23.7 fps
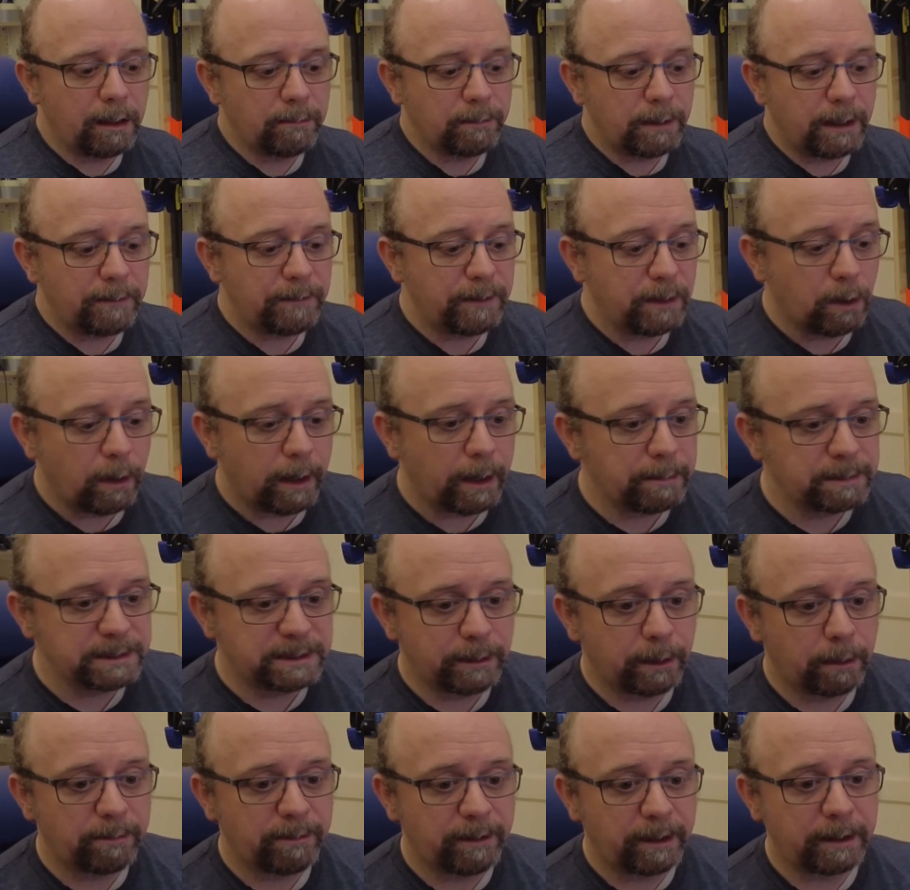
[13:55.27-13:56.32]
If you're not able to
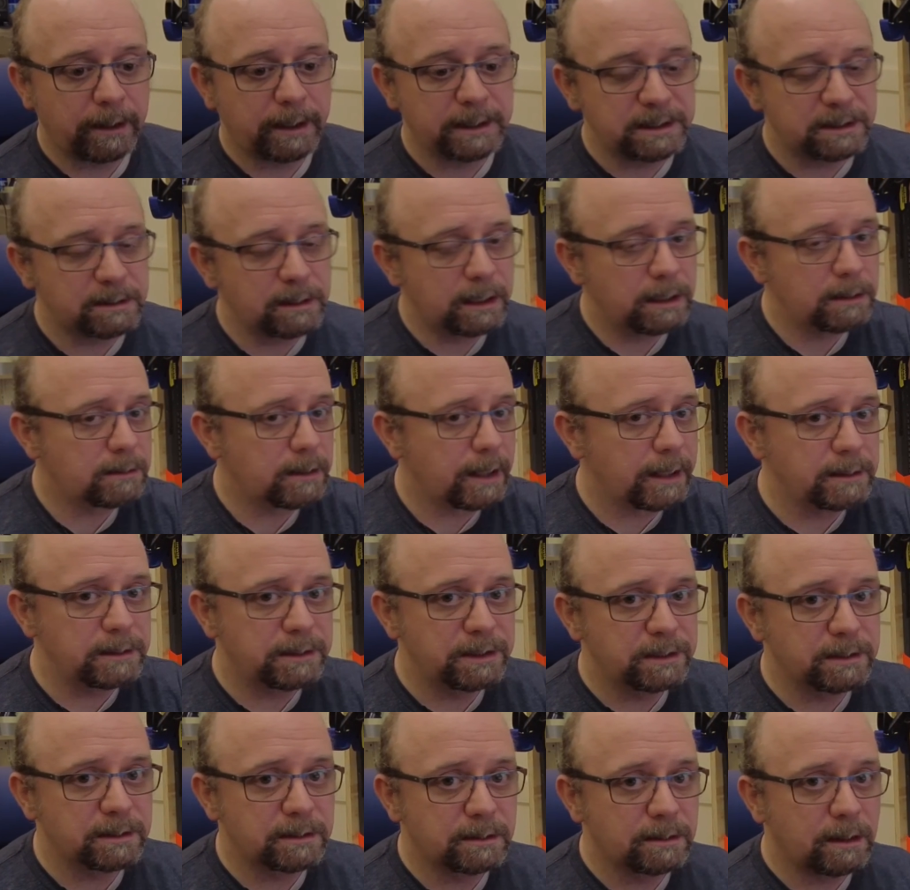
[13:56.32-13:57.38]
help financially, then
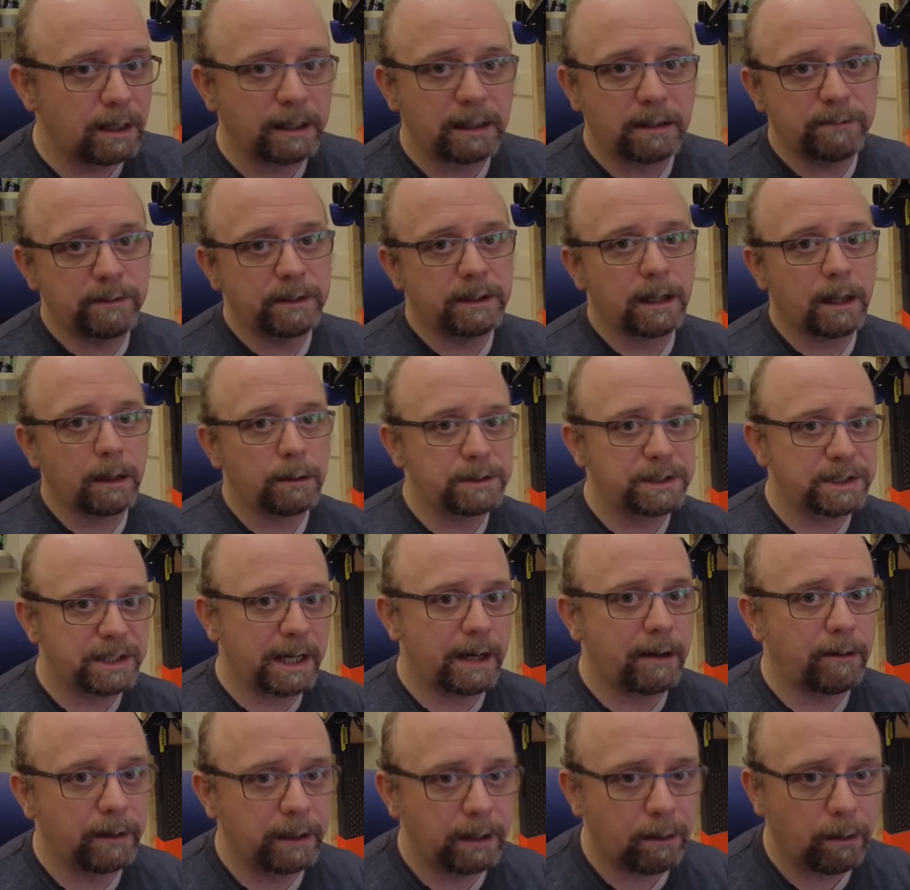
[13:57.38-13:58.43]
just like the video,
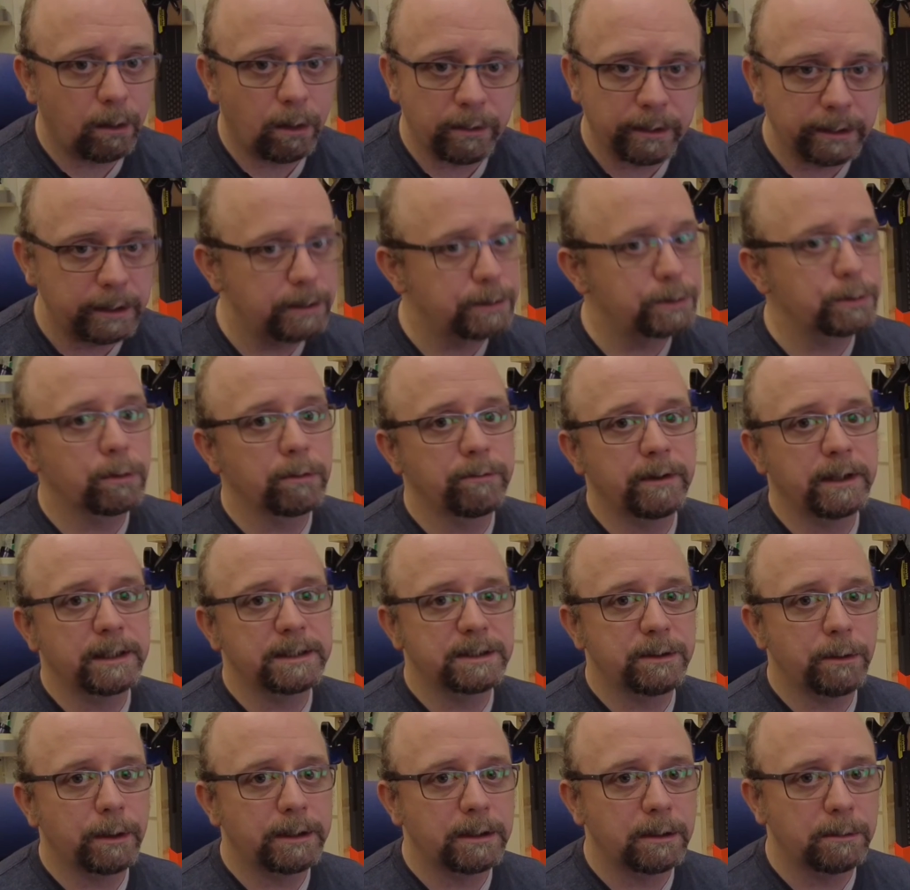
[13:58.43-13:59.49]
share it, all the usual things
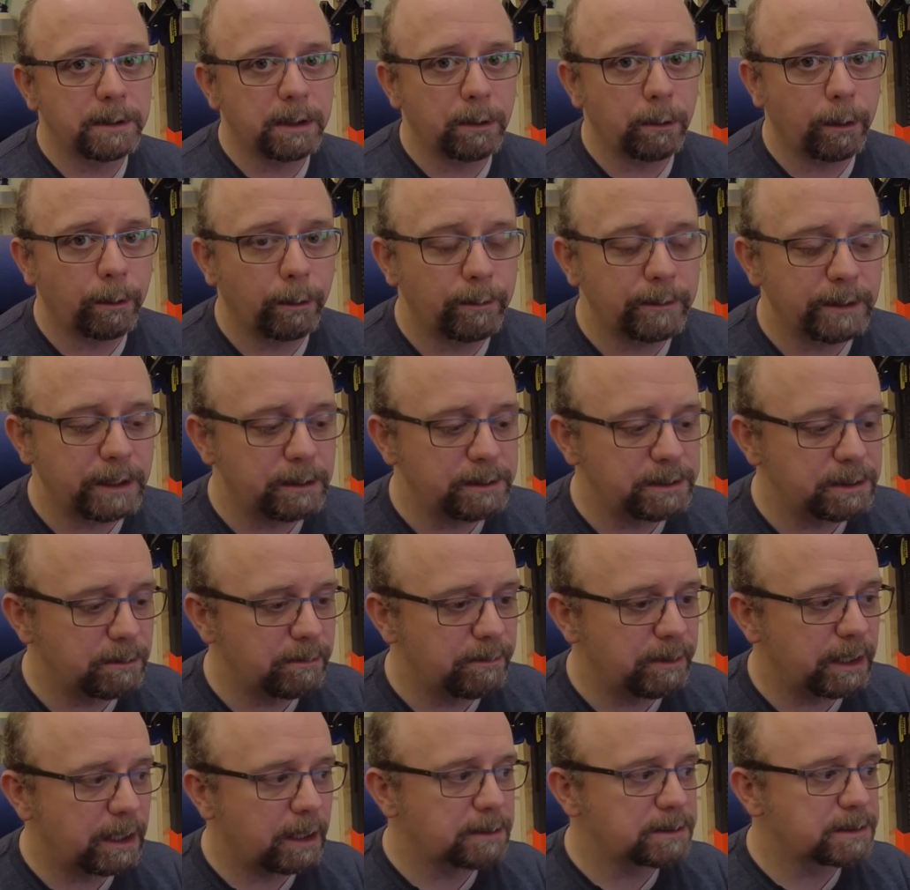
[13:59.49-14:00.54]
you end up doing with YouTube
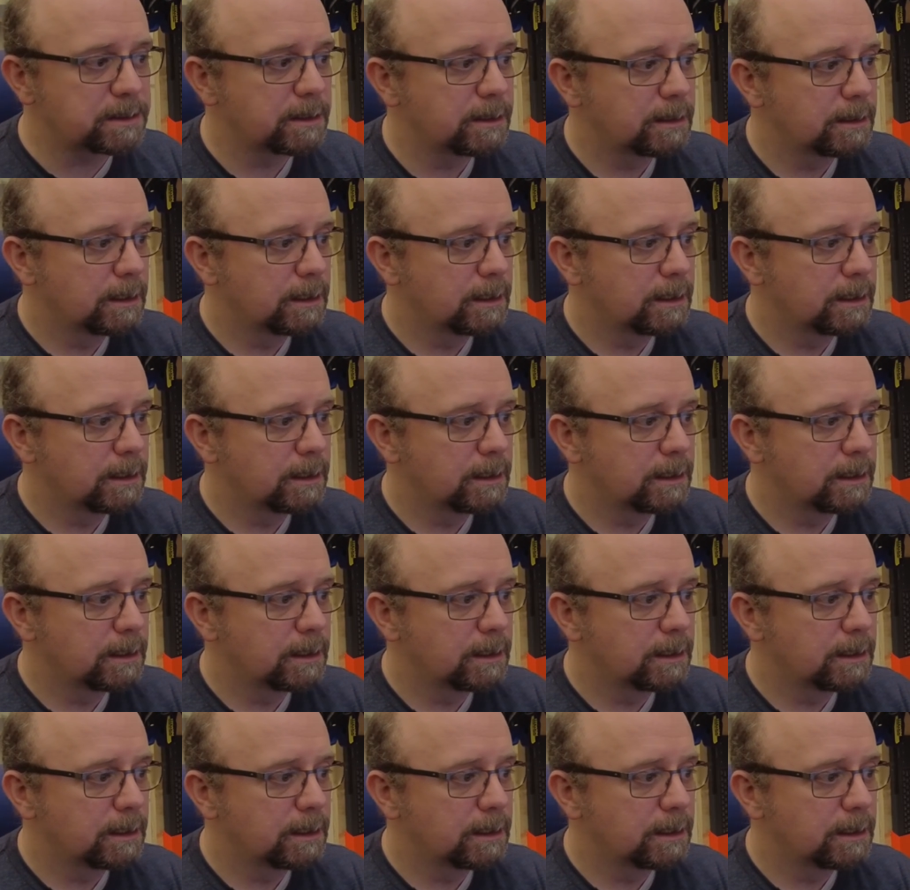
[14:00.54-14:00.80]
videos.